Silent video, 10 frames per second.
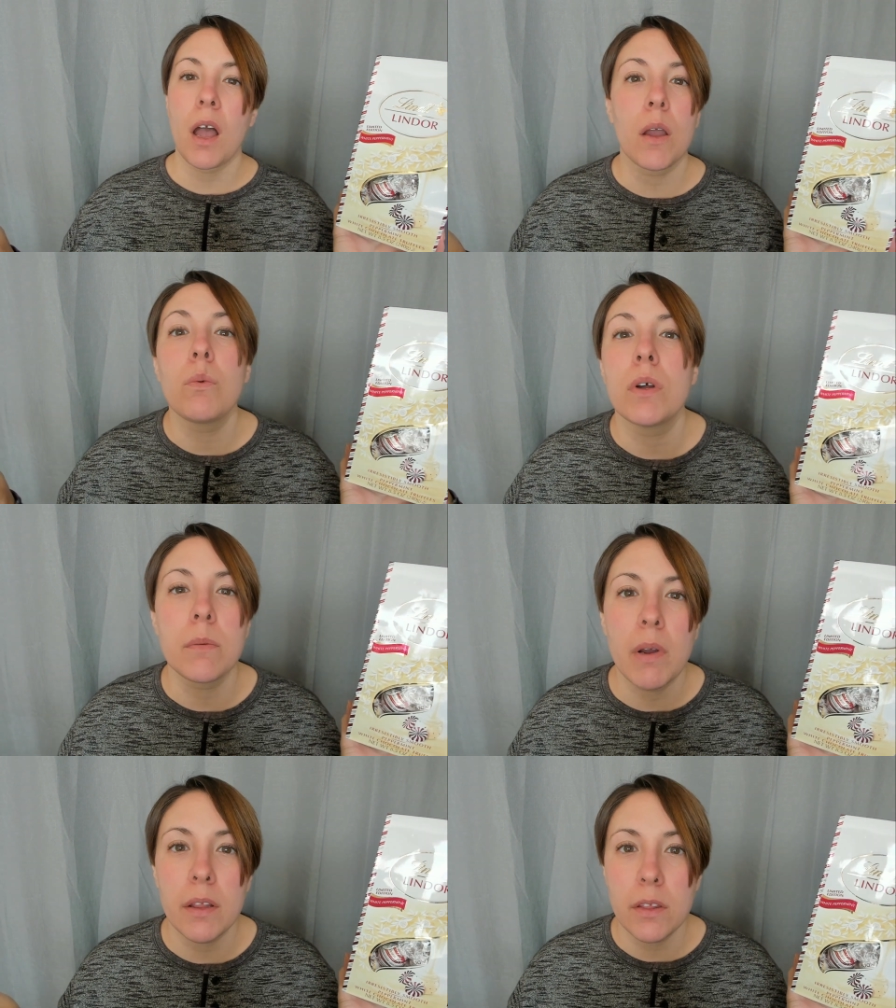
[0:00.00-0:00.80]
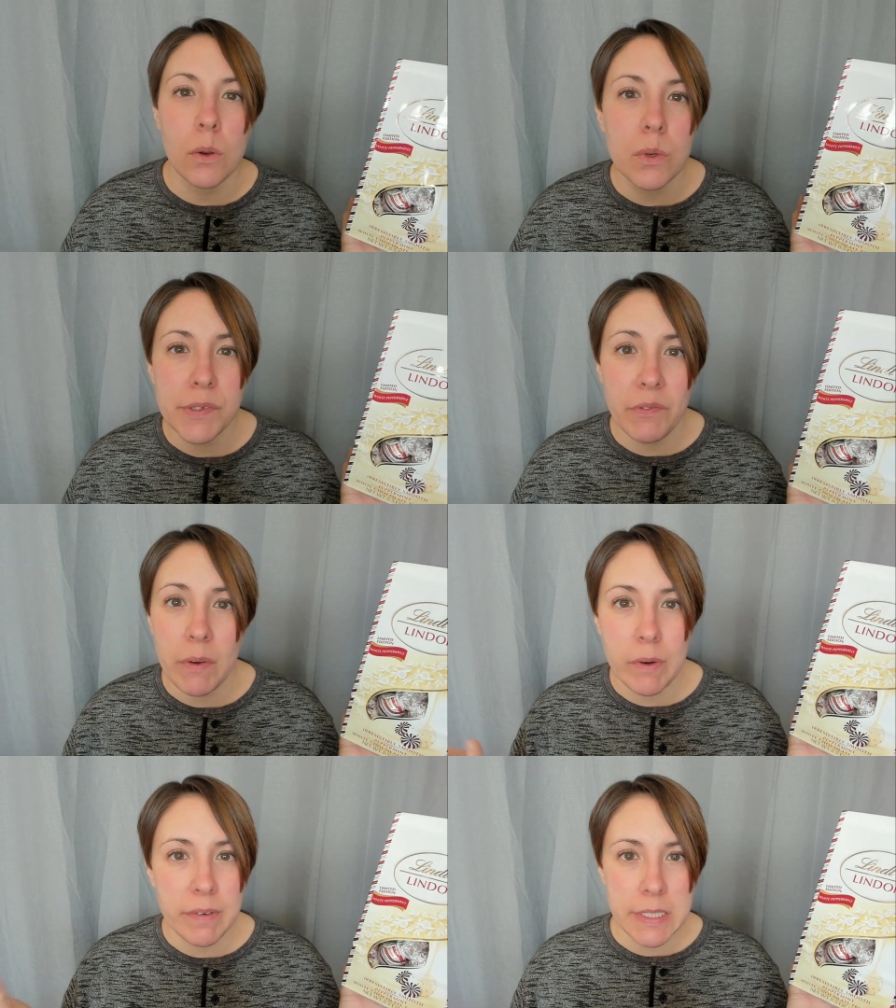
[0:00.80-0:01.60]
I would have bought those if I
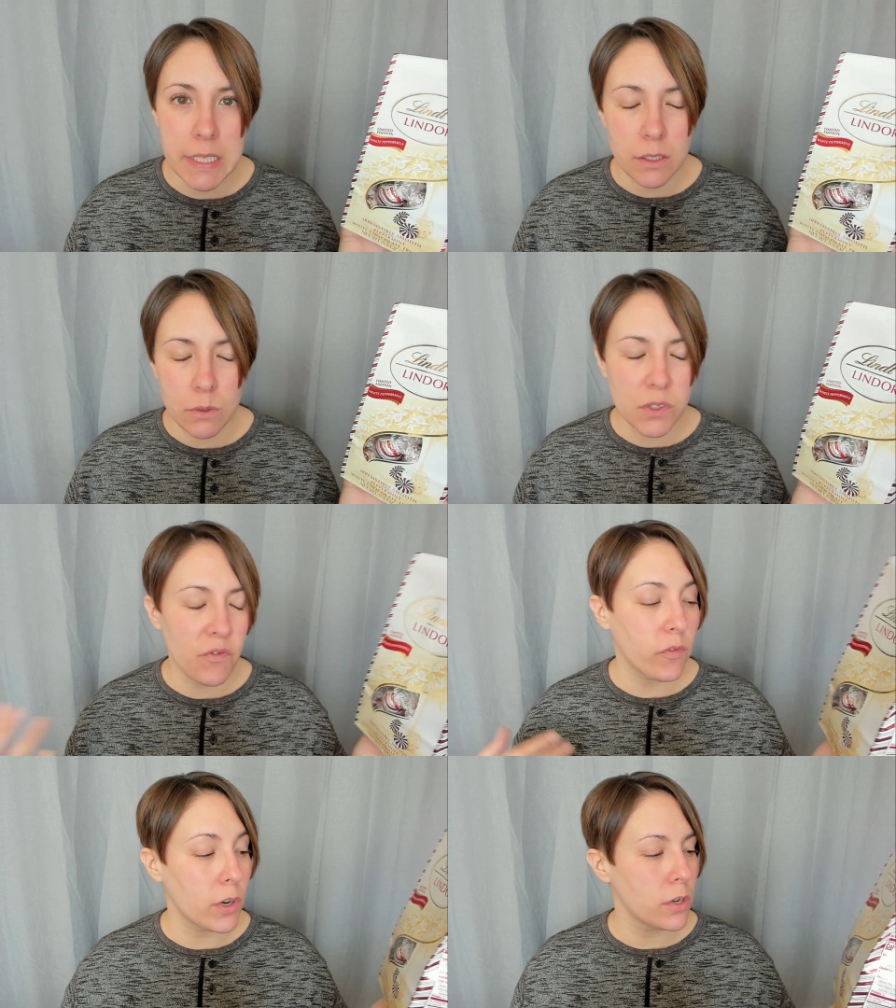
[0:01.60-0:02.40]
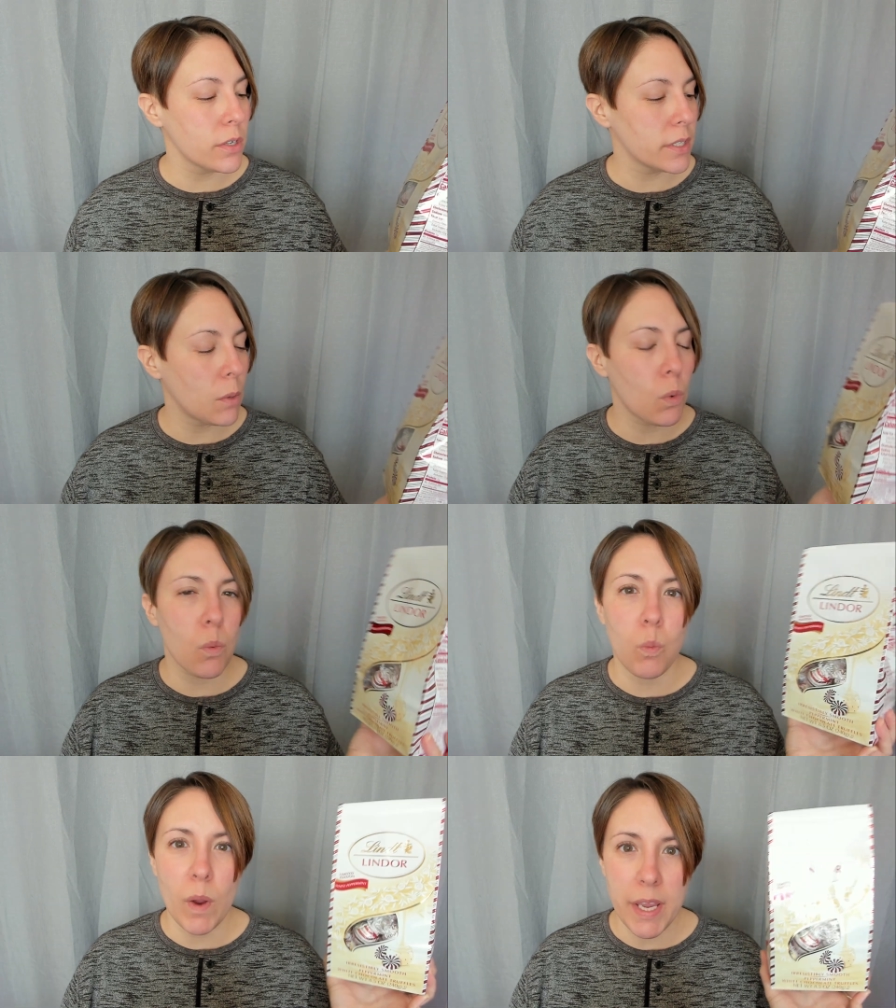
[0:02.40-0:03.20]
would have seen those first. They were
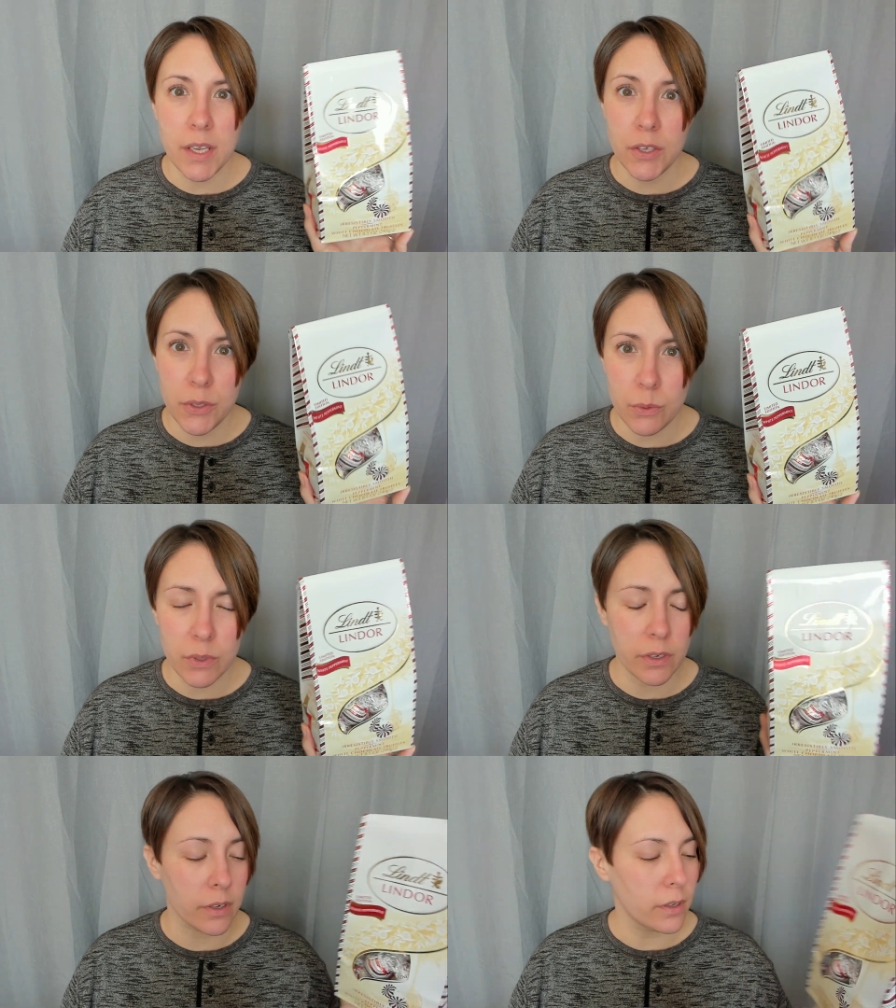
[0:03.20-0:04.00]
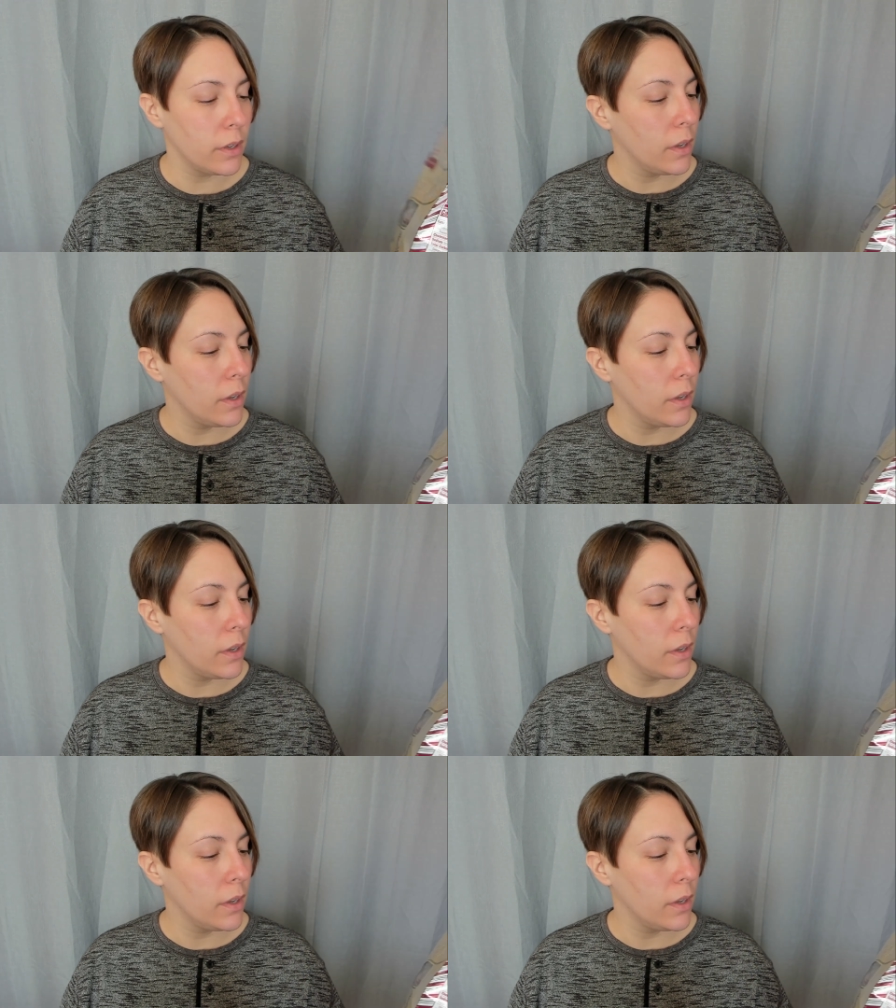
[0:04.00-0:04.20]
way cuter.